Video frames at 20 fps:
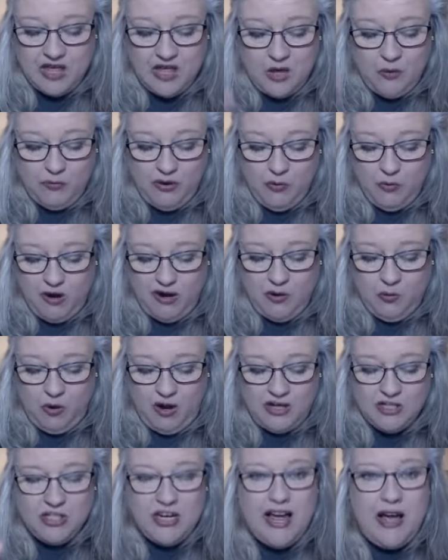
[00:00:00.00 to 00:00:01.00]
We want to
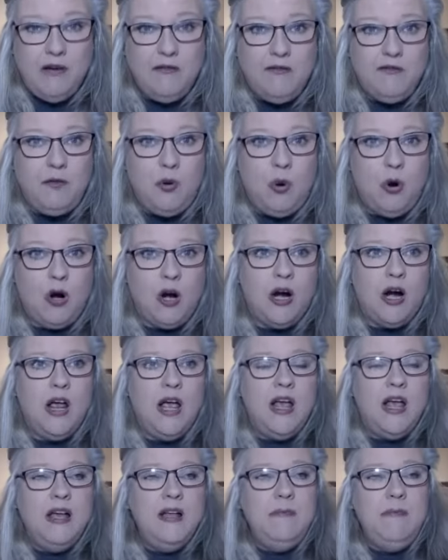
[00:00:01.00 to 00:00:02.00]
watch out for
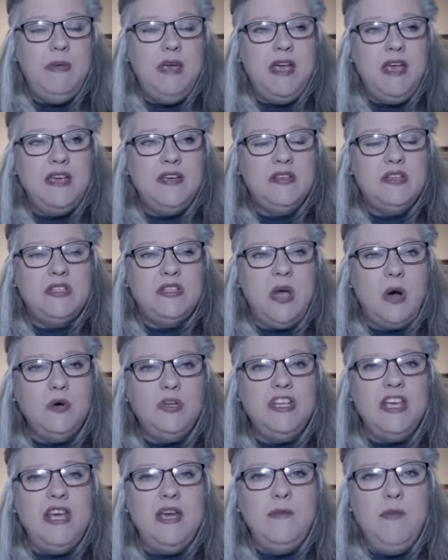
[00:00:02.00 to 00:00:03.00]
being so
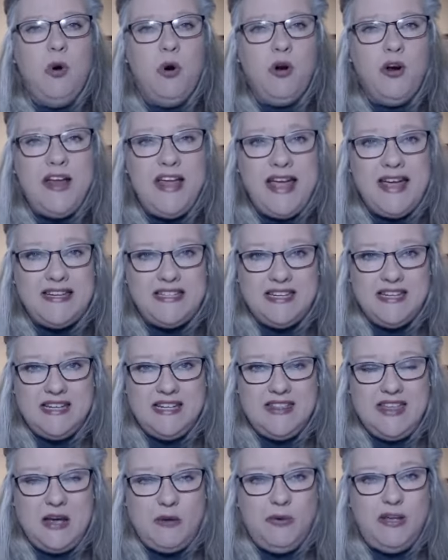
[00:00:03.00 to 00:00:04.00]
team
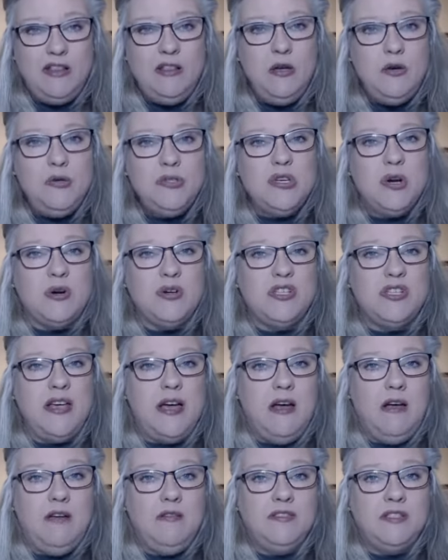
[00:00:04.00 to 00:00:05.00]
oriented that we lose
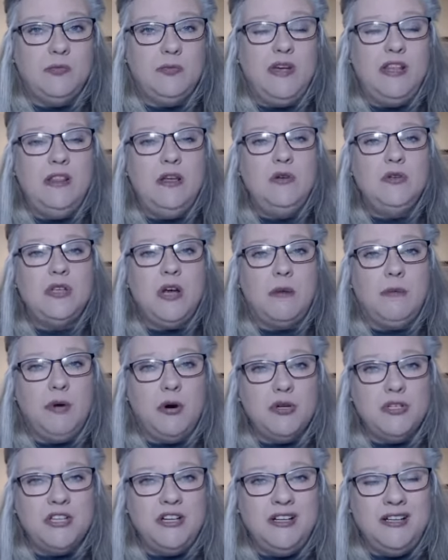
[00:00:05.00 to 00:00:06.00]
ourselves, we lose our
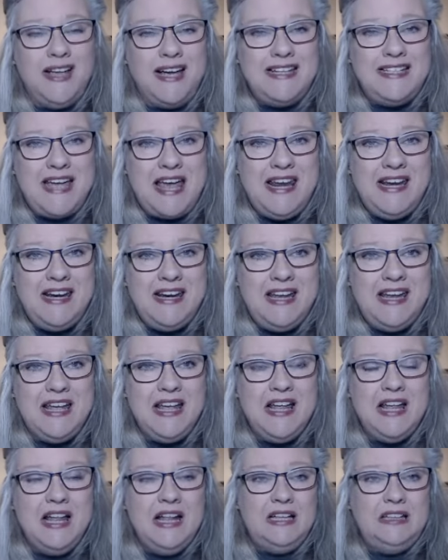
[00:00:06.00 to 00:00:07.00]
personal identity.
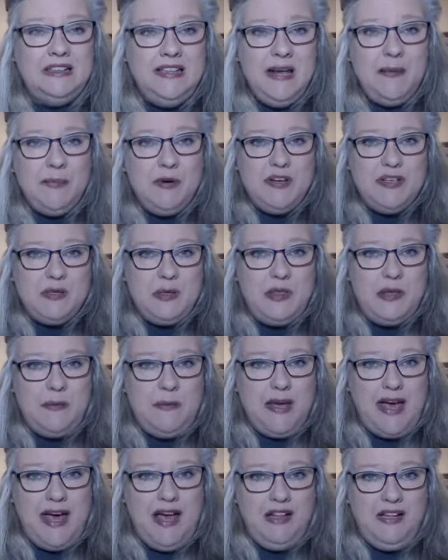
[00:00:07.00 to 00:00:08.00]
Libra's the
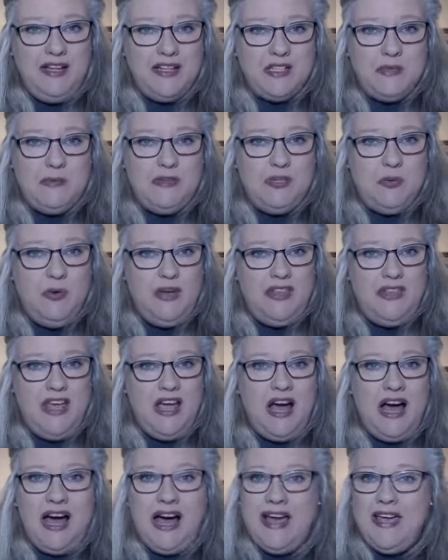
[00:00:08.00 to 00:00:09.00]
balance between the
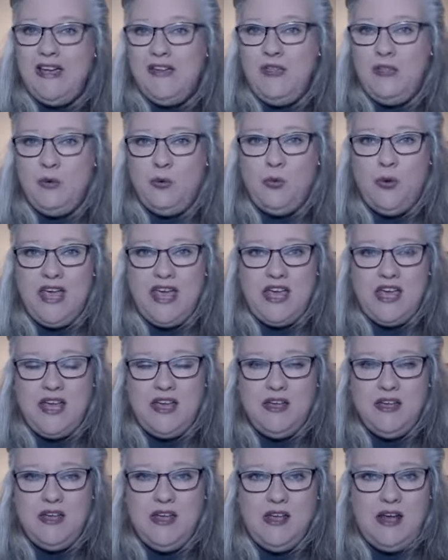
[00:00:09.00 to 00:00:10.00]
I and the
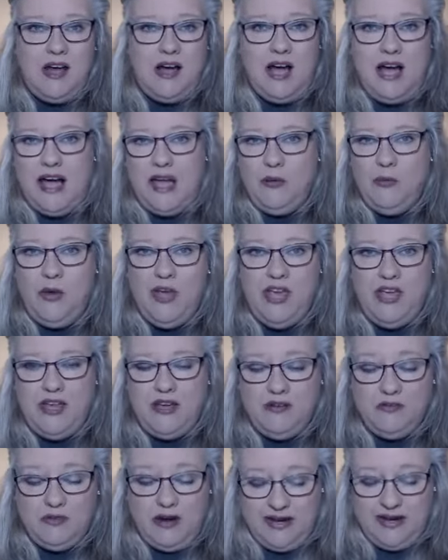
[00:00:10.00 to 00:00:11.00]
we, I,
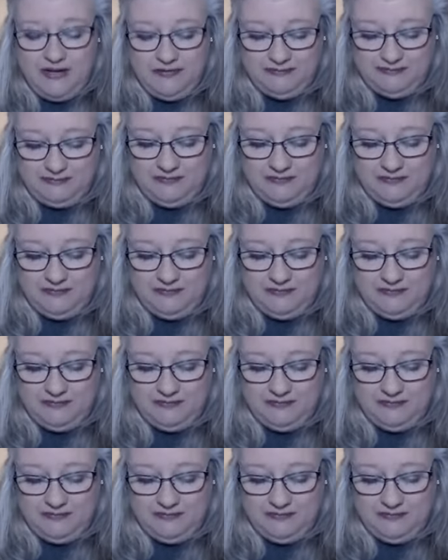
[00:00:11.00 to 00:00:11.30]
we, right?